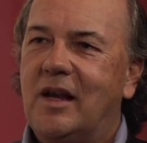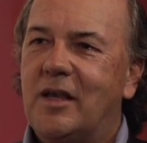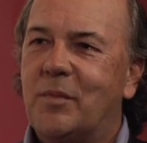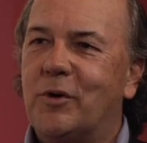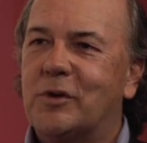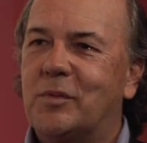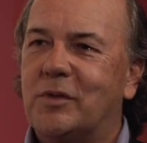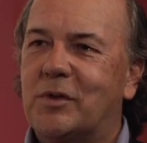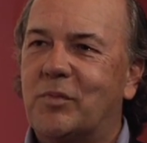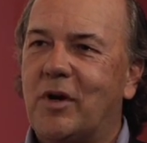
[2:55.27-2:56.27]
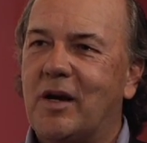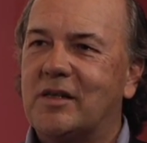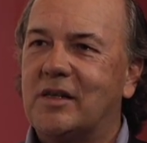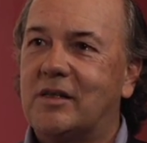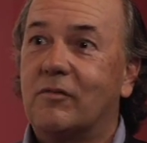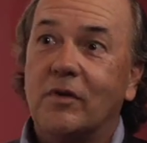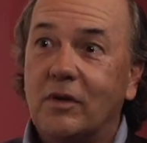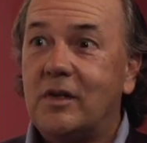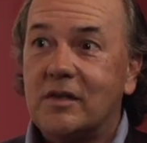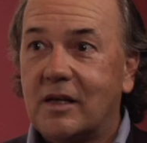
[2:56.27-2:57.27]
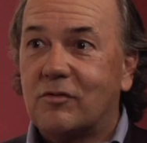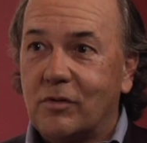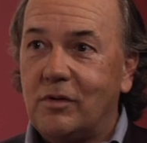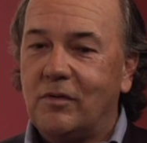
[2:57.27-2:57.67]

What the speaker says: And the person was surprised, and they said, really? Is that true?